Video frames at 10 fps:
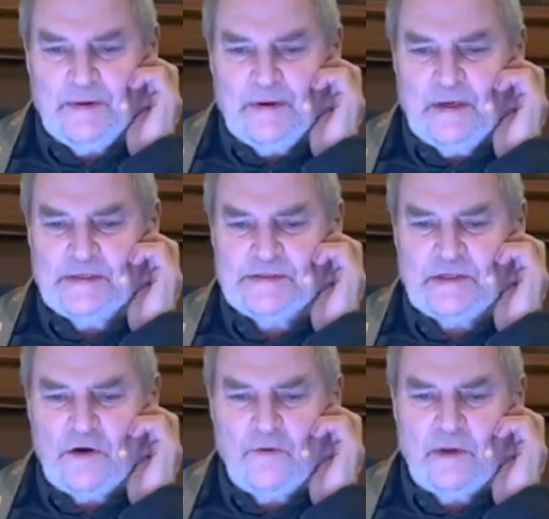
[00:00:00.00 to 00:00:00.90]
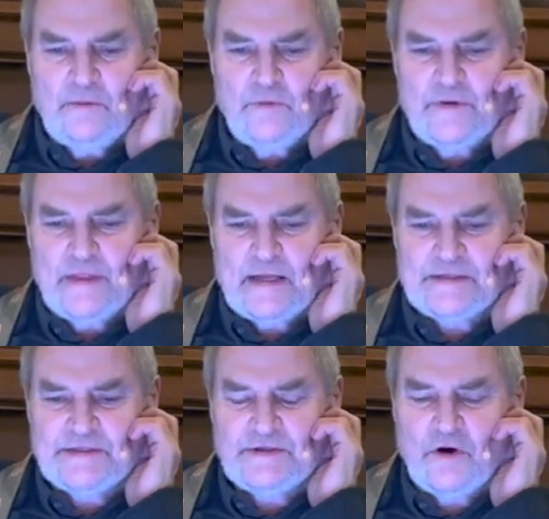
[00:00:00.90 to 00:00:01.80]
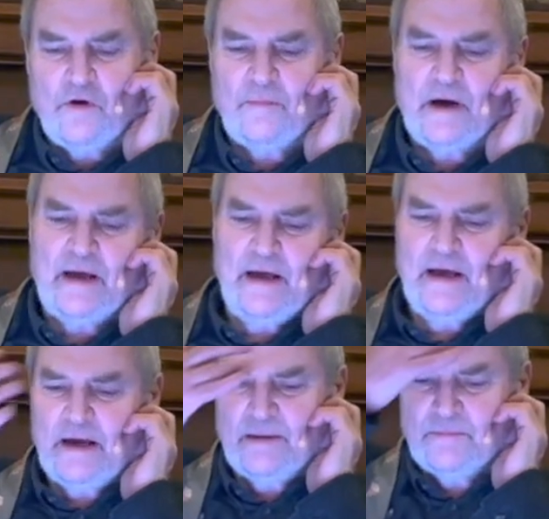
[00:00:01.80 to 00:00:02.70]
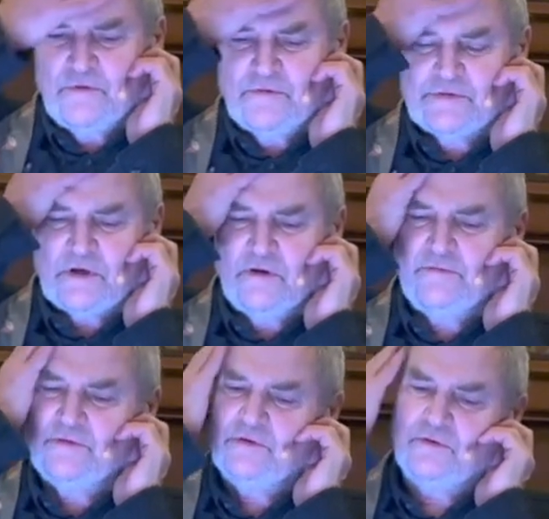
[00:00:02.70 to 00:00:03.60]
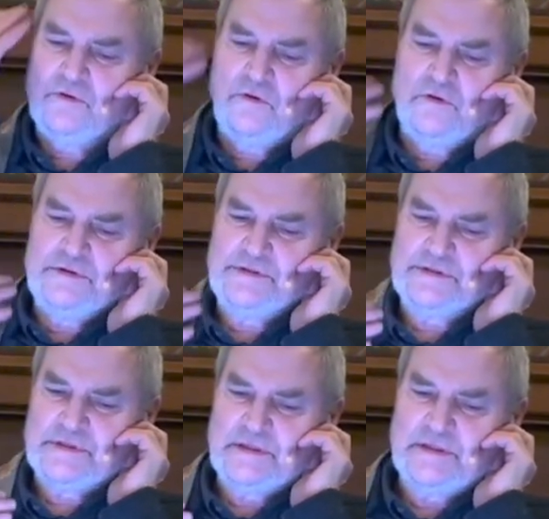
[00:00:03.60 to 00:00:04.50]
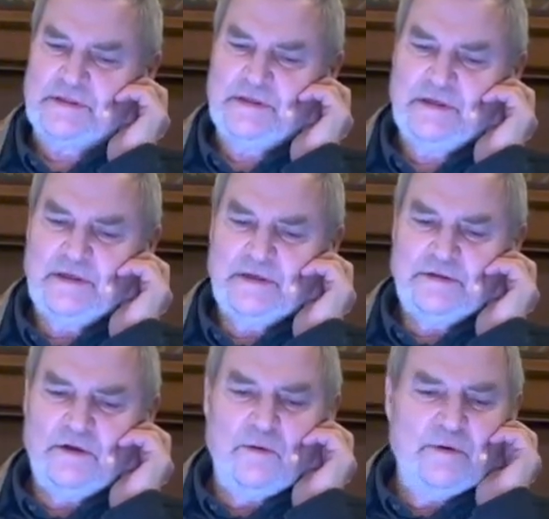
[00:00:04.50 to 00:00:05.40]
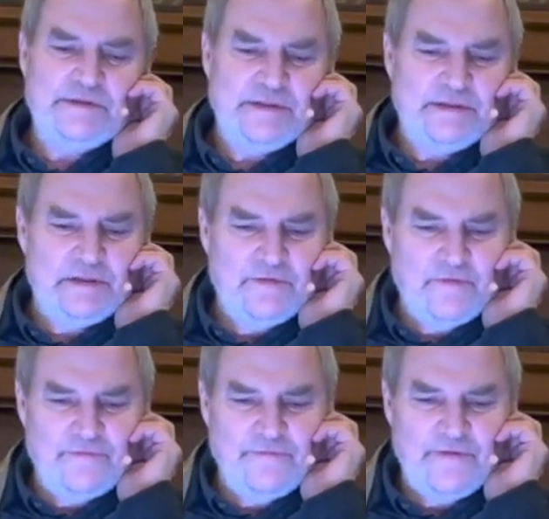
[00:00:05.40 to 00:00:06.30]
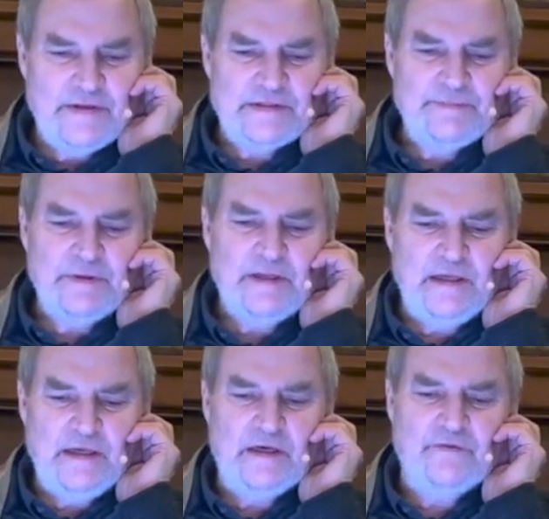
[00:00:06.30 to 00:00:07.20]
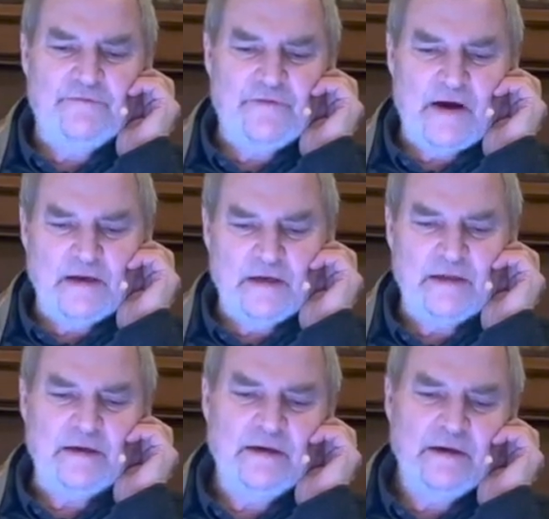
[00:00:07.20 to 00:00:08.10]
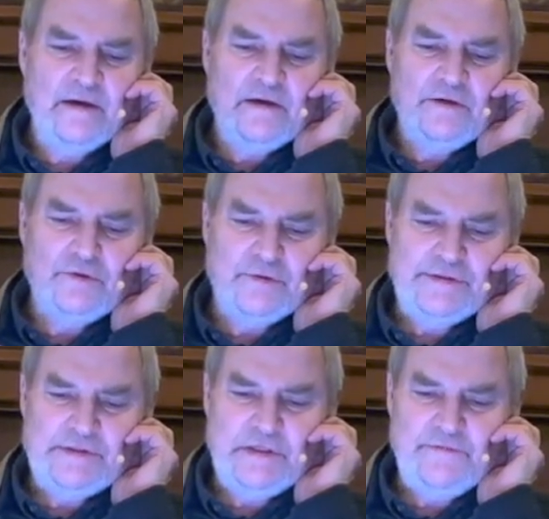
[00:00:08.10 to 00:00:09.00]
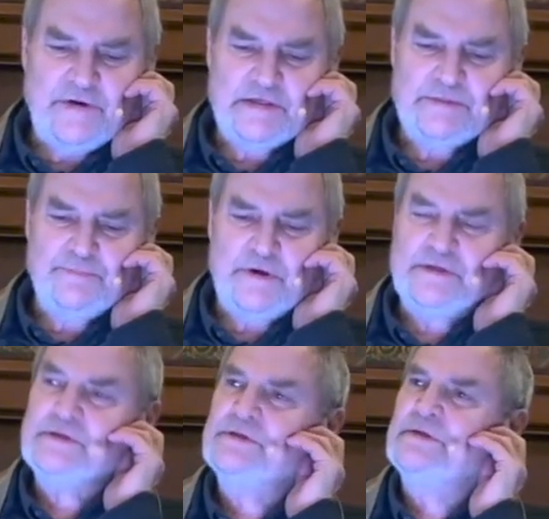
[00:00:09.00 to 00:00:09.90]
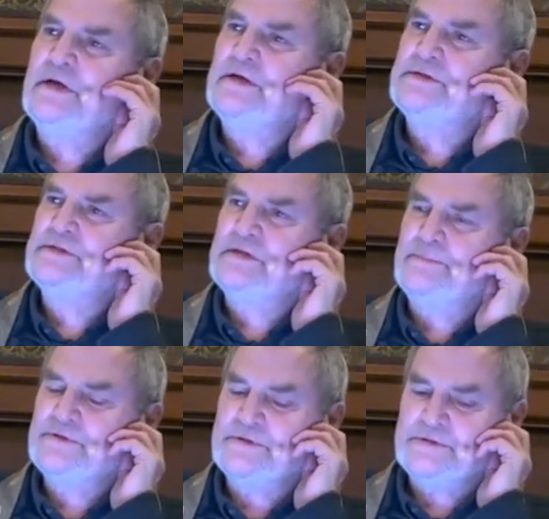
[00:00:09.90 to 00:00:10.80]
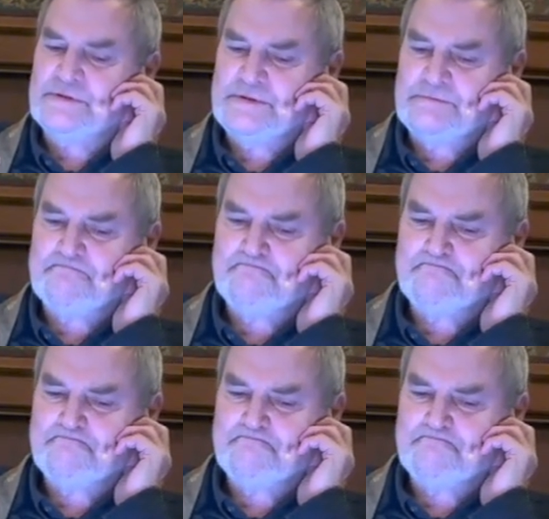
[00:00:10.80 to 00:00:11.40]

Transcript: As though it were that soul, my hand moves over you cautiously, not wishing to give offense, but eager finally to achieve expression as substance.